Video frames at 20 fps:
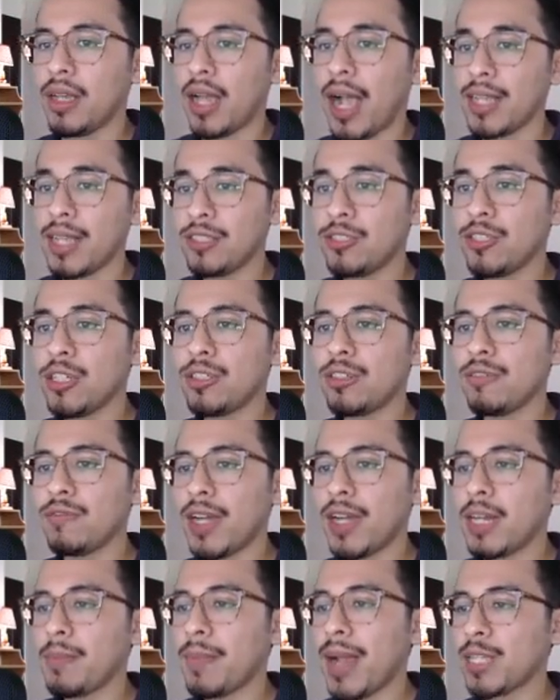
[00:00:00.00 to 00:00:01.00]
I suggest you
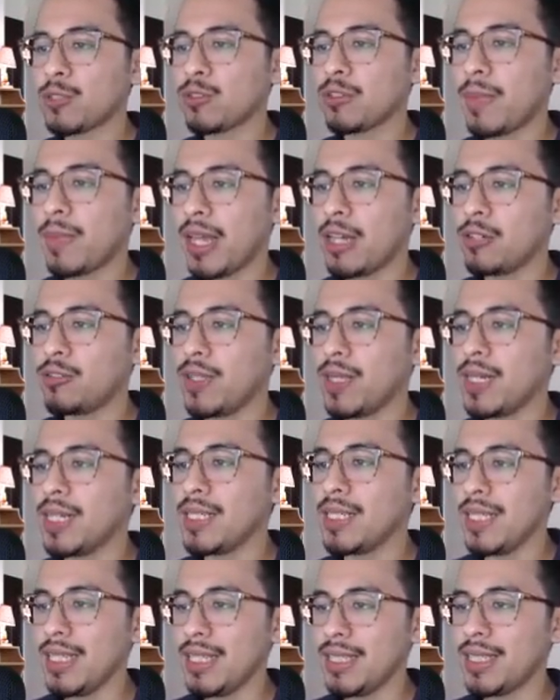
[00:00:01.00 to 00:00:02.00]
find a password manager that is,
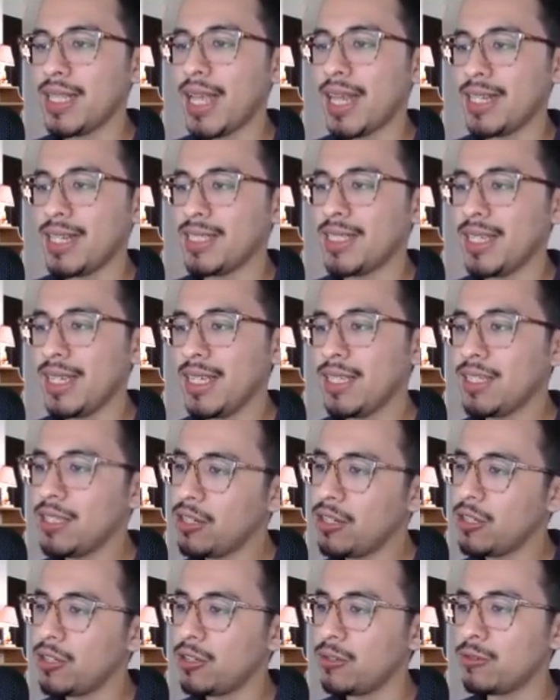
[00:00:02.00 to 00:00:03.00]
that is easy
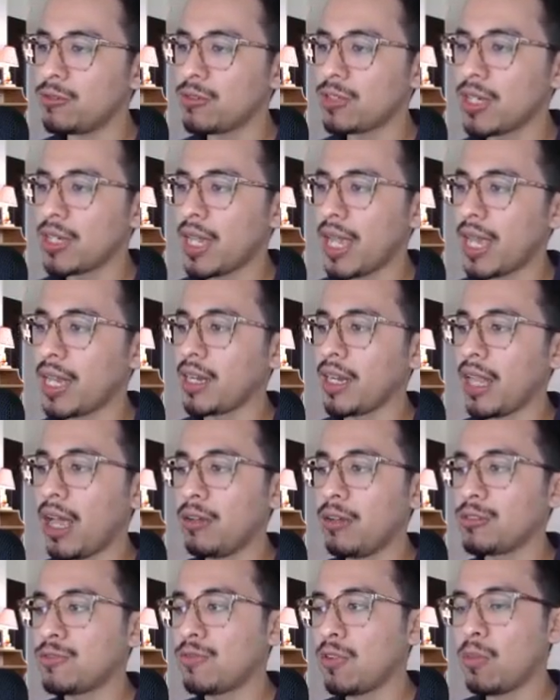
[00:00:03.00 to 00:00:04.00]
to use and
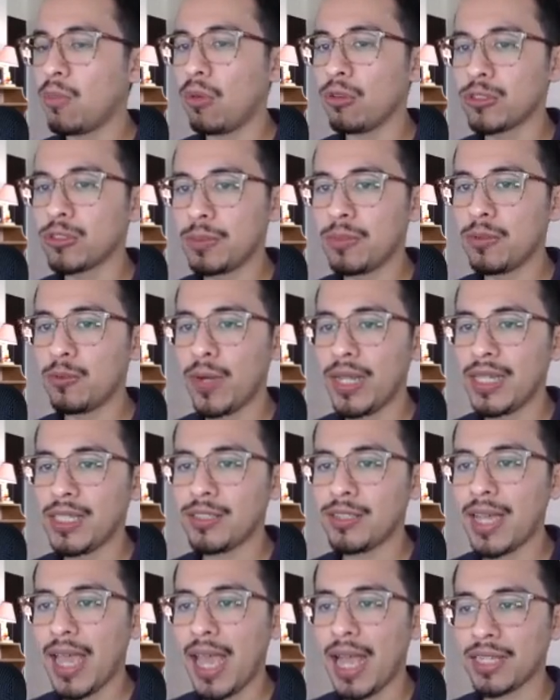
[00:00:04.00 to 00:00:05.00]
allows for multiple ways
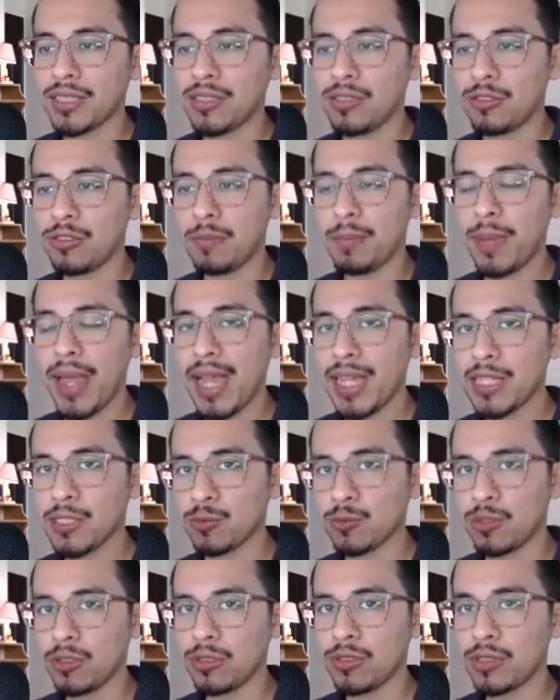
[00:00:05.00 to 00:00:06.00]
to access your
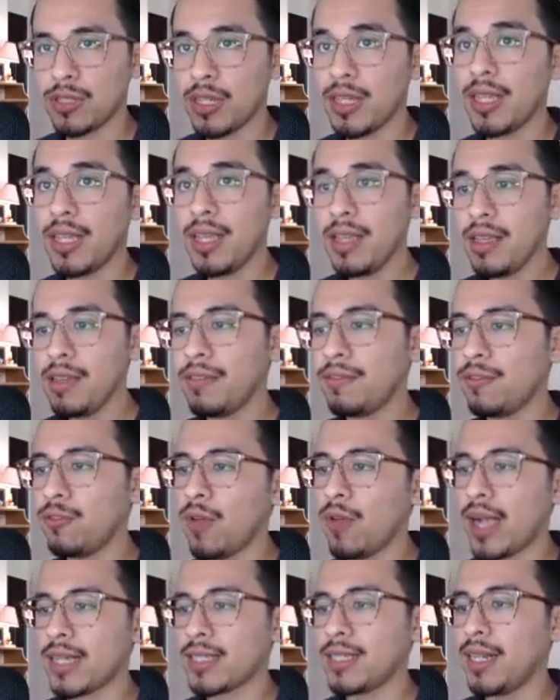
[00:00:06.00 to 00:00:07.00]
passwords if you
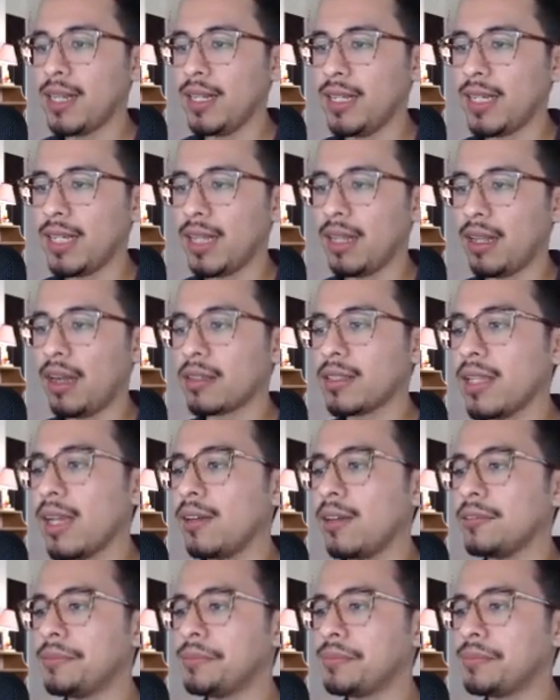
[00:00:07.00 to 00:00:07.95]
accidentally get locked out.